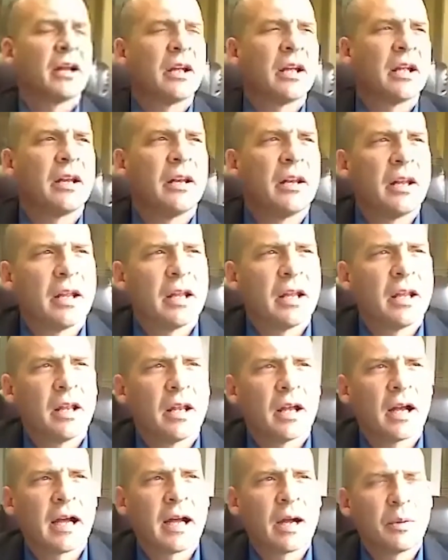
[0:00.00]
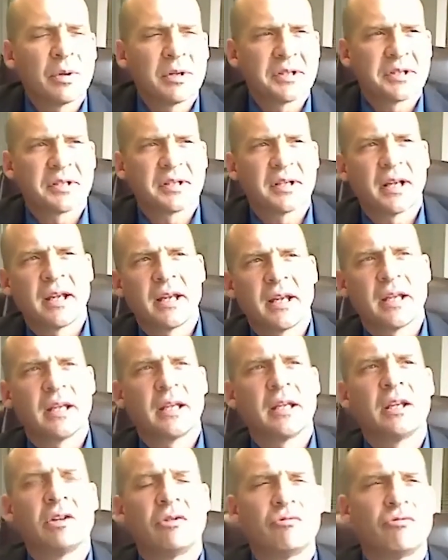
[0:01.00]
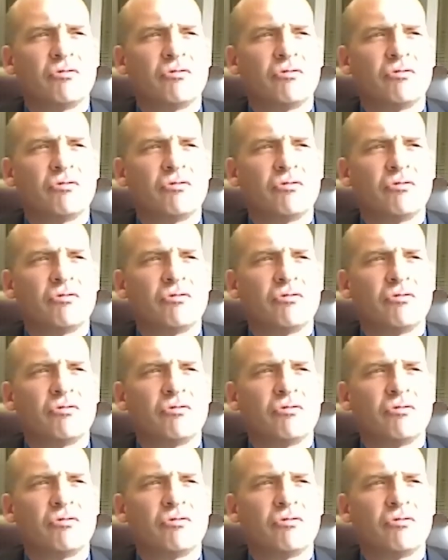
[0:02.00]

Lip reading: and I would say,